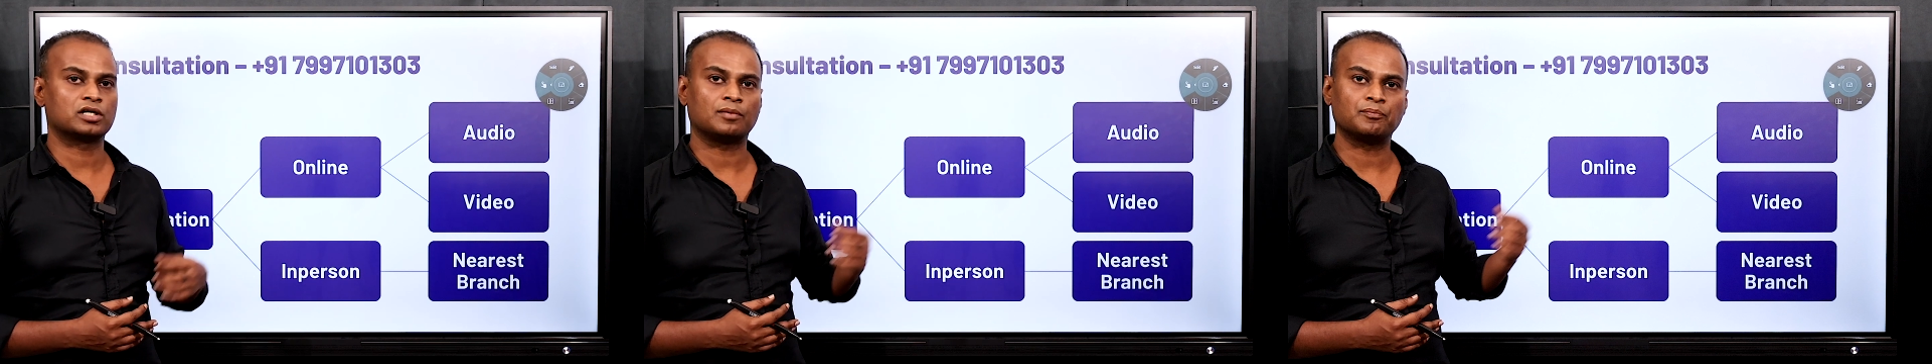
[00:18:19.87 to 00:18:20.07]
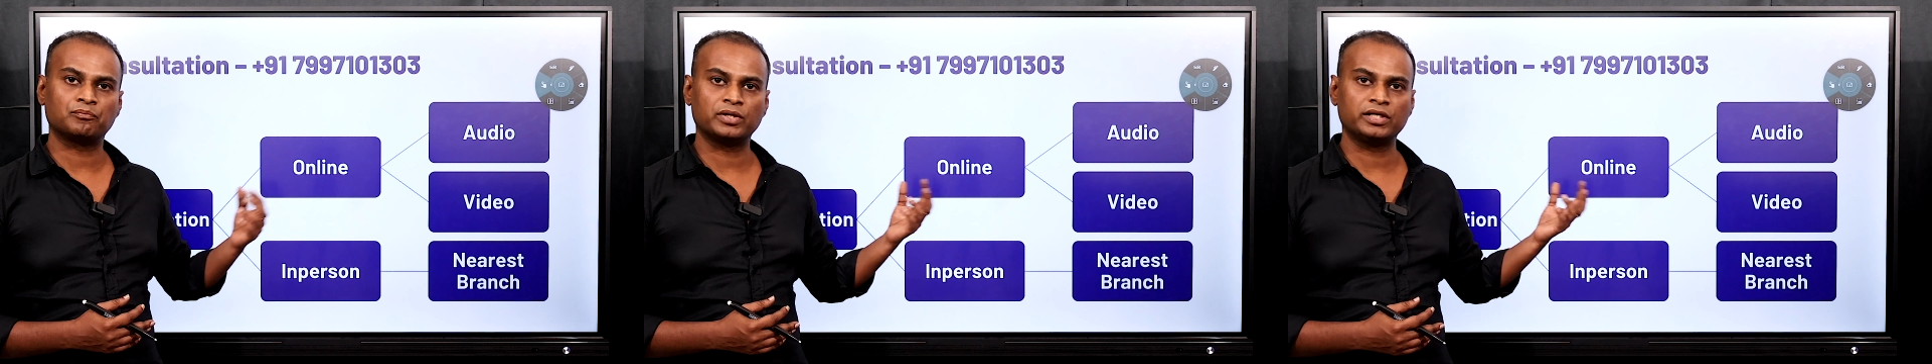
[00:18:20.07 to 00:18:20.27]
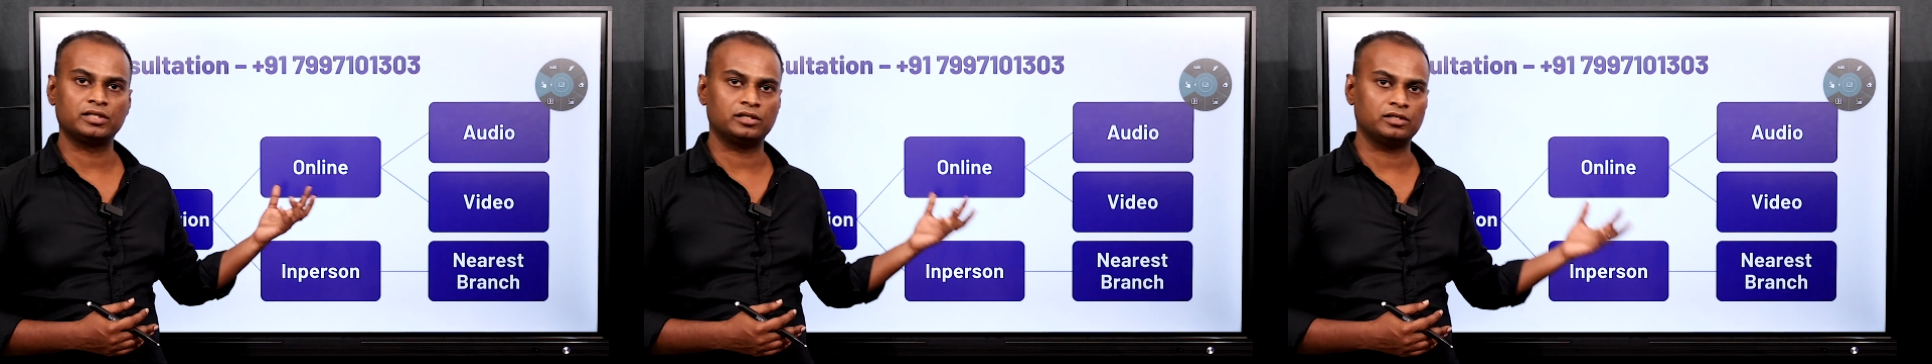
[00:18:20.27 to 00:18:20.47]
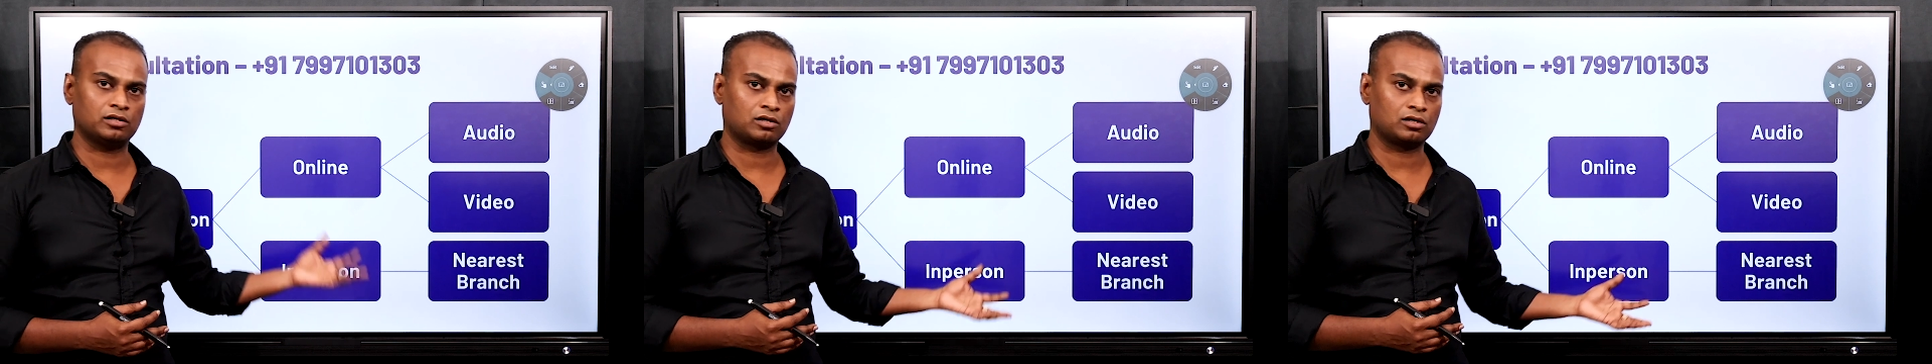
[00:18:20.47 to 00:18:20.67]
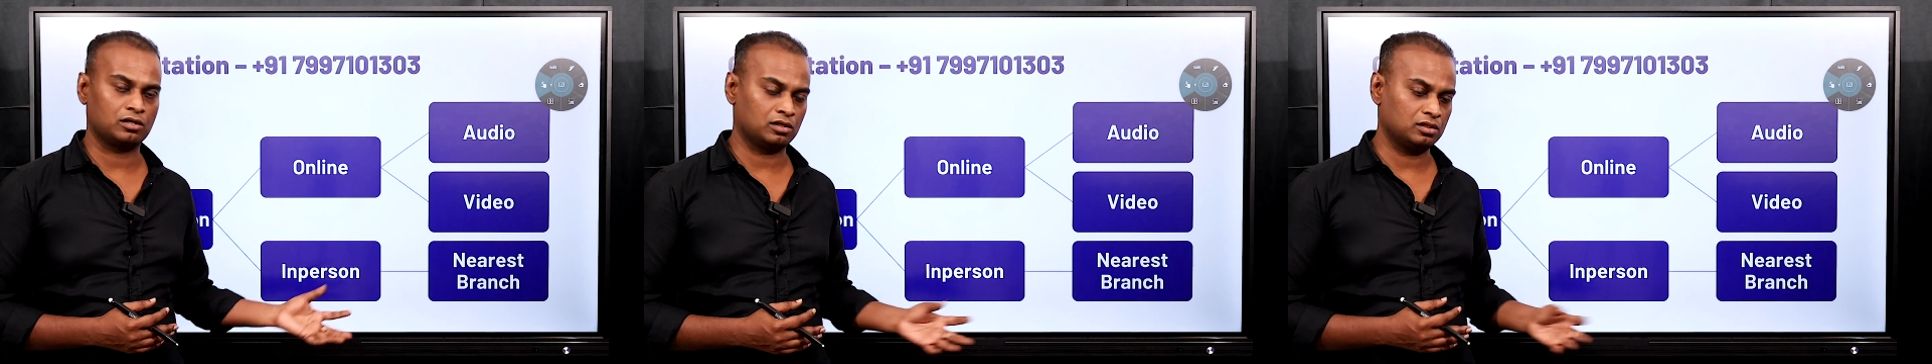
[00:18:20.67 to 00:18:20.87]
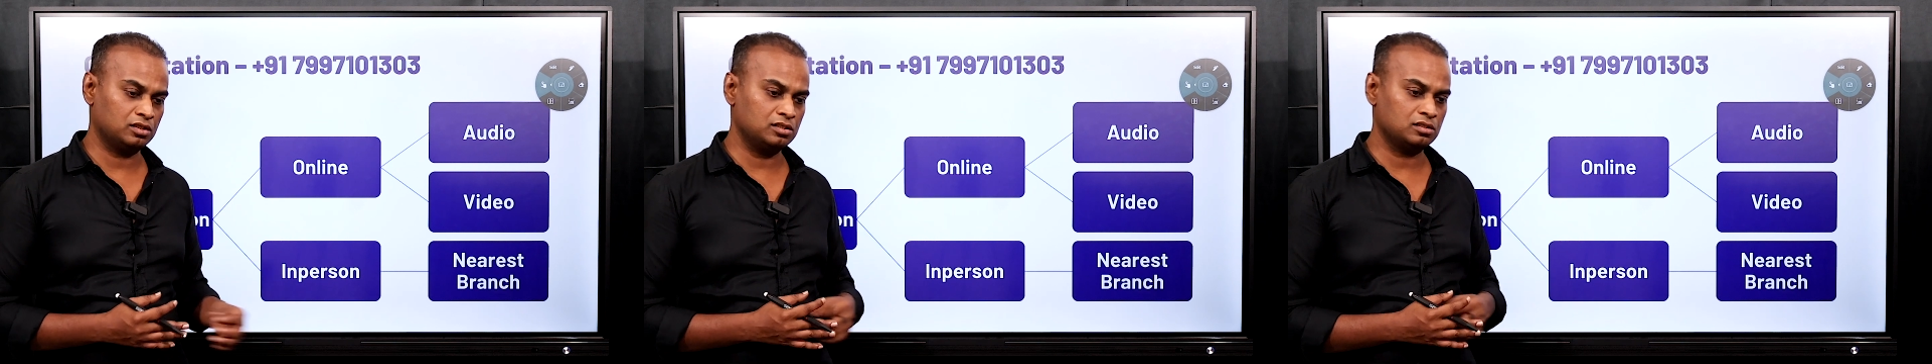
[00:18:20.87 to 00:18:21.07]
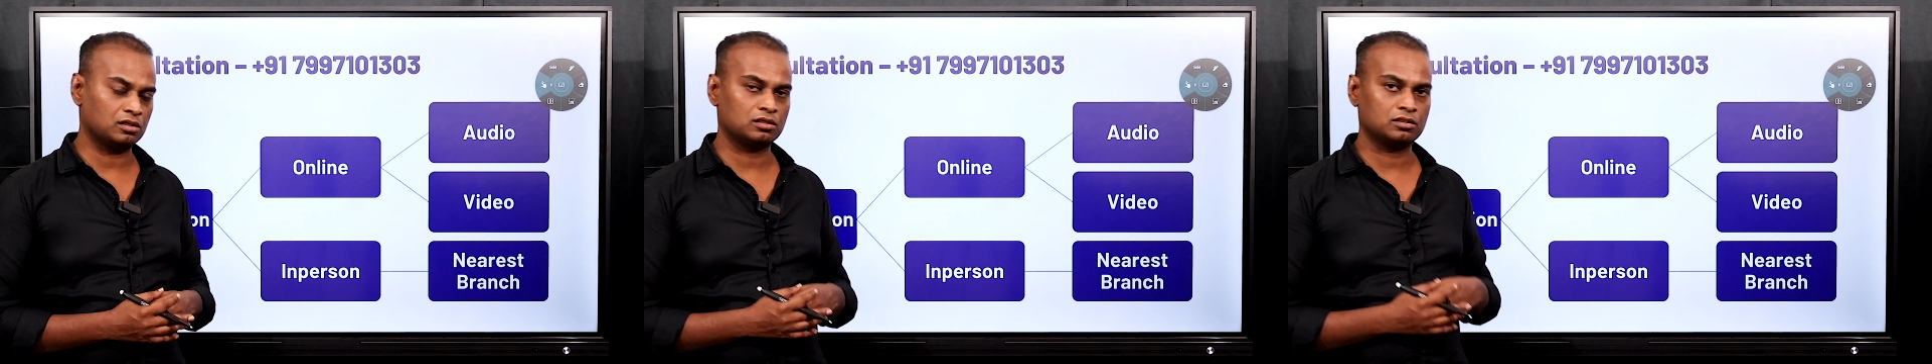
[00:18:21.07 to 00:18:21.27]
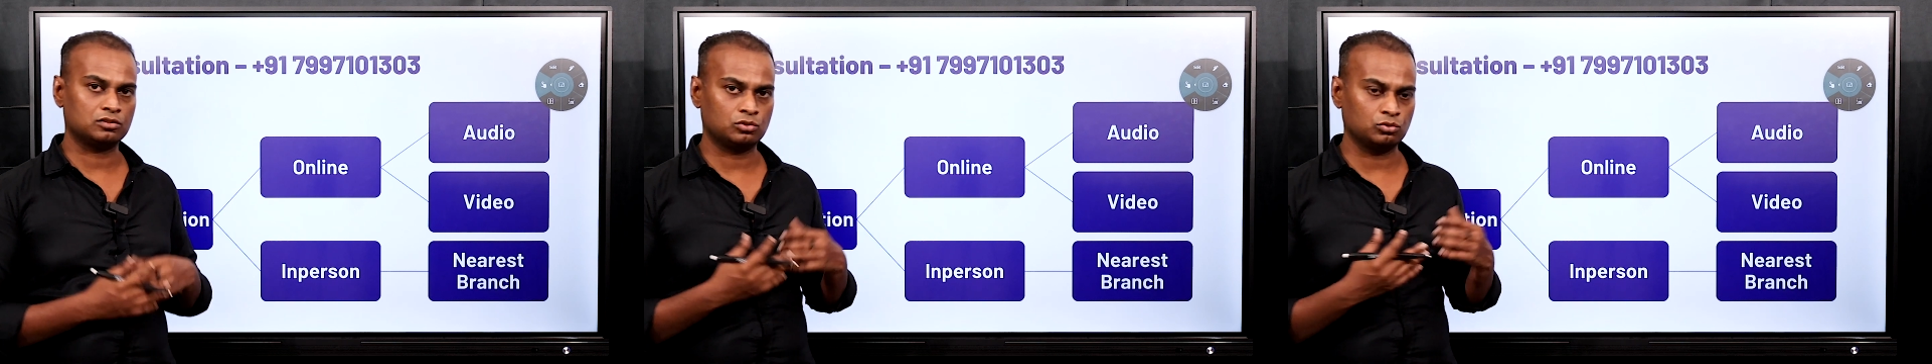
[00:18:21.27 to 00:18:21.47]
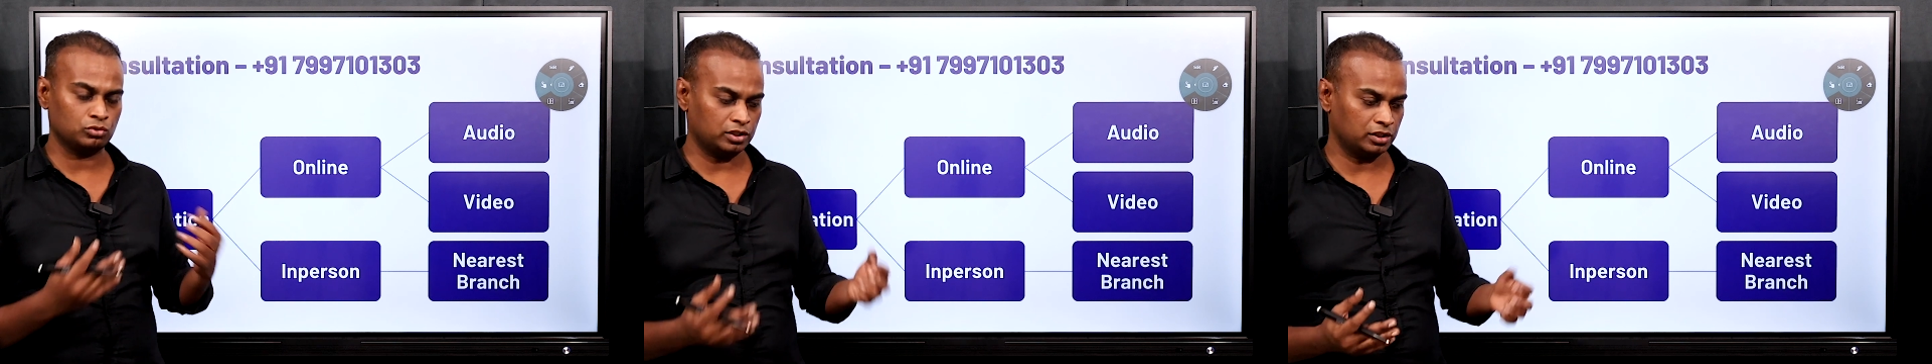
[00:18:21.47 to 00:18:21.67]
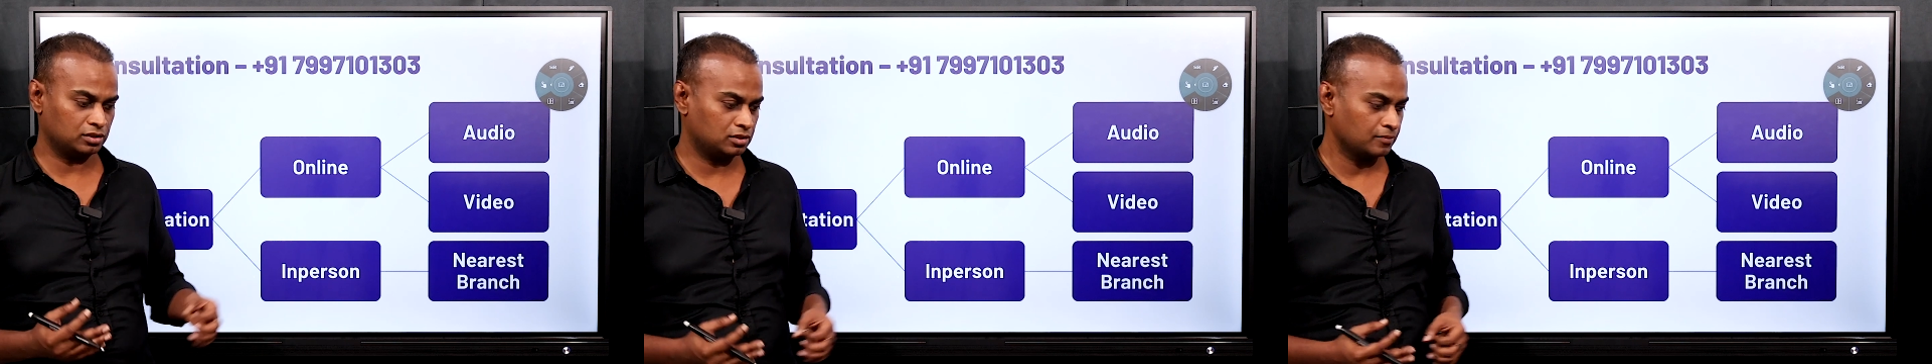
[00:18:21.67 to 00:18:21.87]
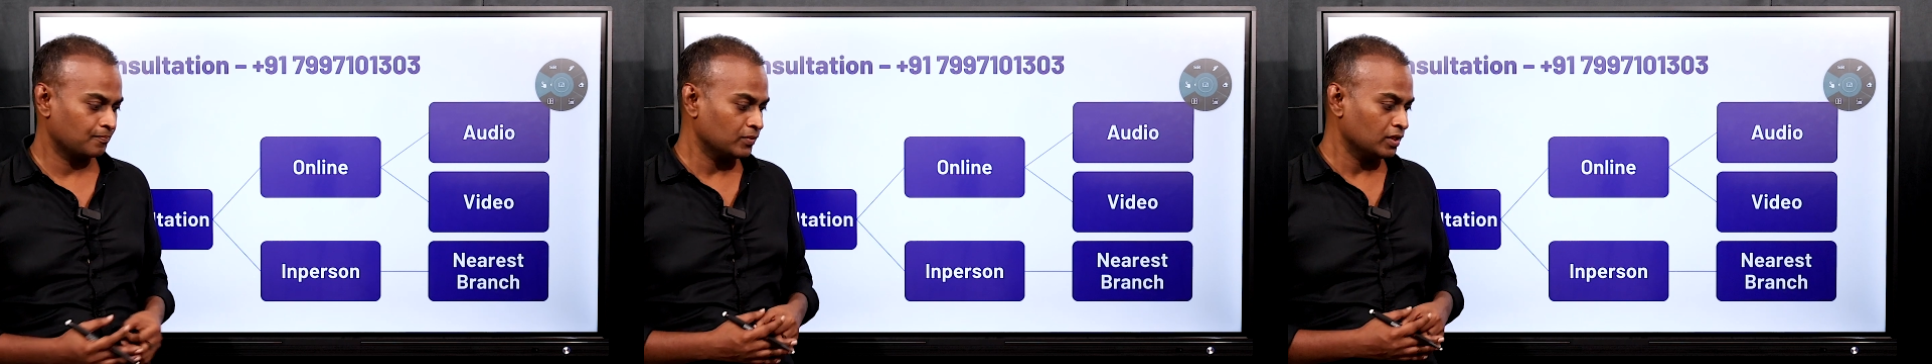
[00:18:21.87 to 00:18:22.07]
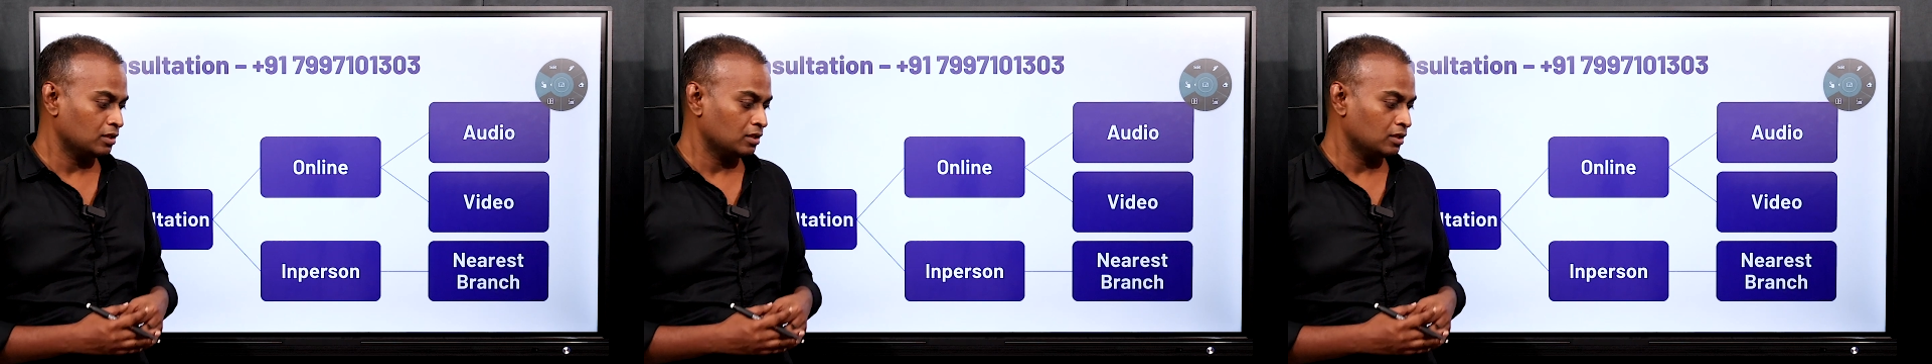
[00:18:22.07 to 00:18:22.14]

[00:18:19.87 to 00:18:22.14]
completely or not. These are the two things.